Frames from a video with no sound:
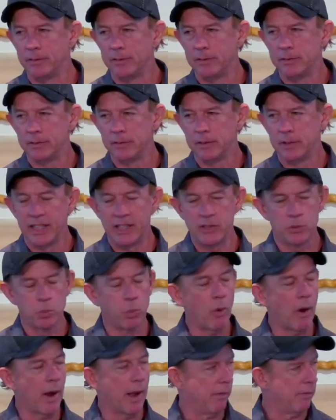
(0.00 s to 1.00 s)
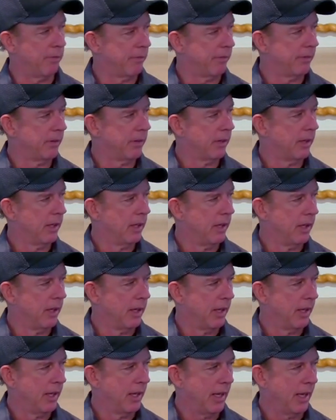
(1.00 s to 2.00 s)
his wife.
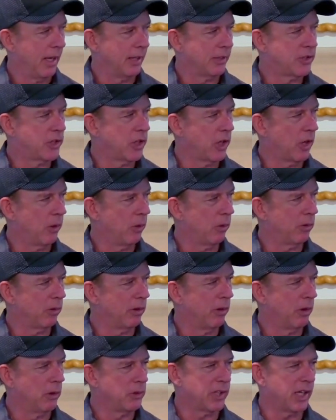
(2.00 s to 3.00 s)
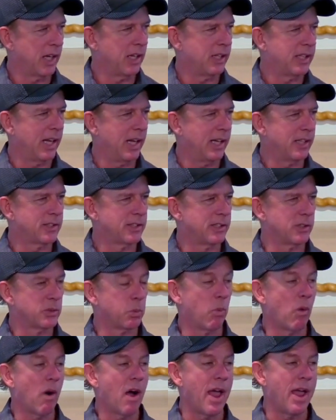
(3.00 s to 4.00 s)
And so Hosea takes this
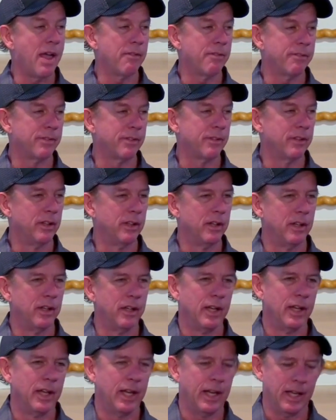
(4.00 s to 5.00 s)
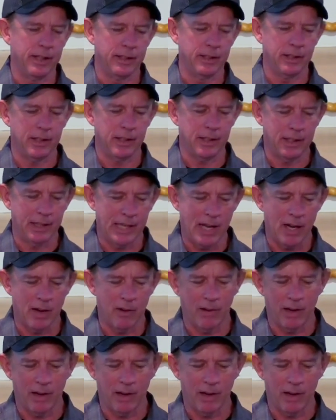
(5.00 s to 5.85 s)
wife, and now